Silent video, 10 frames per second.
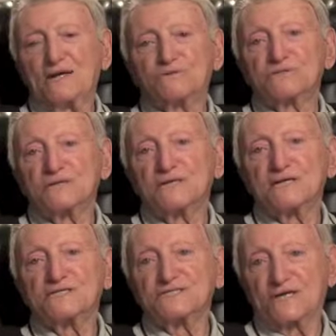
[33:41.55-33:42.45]
there was
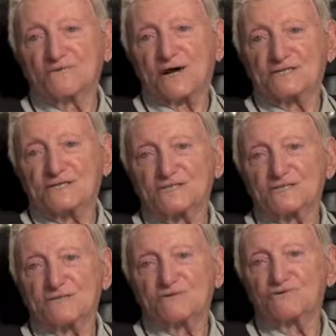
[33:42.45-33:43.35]

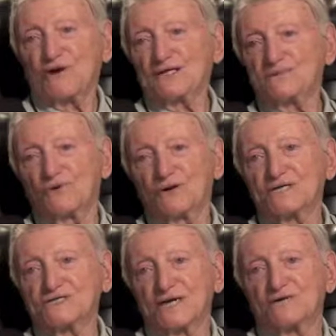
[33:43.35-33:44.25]
cigarettes. They were
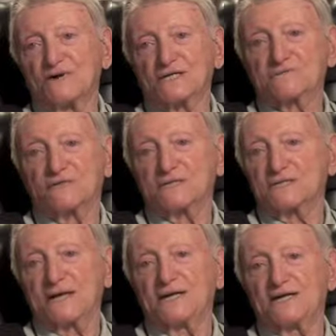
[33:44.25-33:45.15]
transporting cigarettes, but
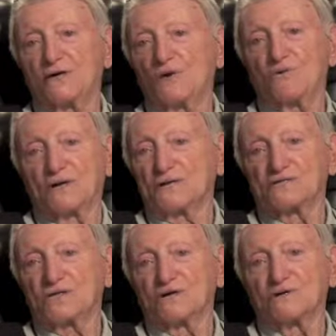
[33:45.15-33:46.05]
they didn't know where the
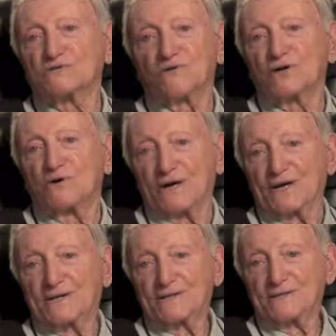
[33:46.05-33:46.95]
cigarettes were
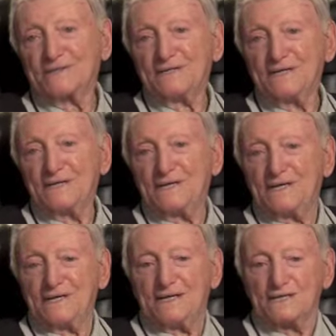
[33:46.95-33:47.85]
going.
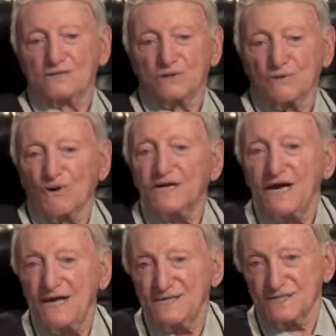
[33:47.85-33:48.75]
So there were
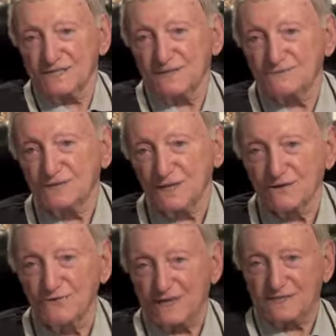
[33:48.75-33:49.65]
cases of
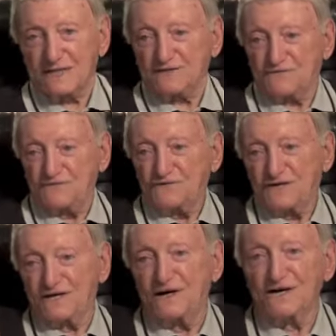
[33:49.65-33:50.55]
cigarettes. That's
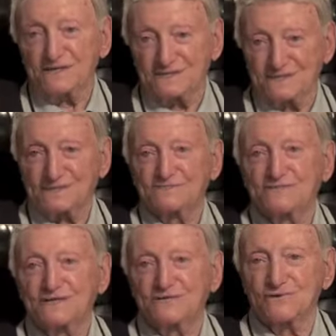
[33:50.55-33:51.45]
50 cartons of
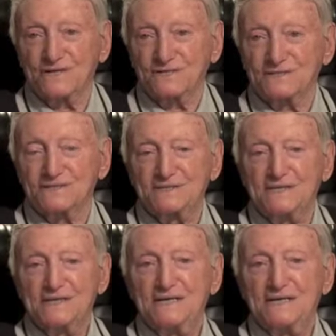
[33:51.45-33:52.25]
cigarettes.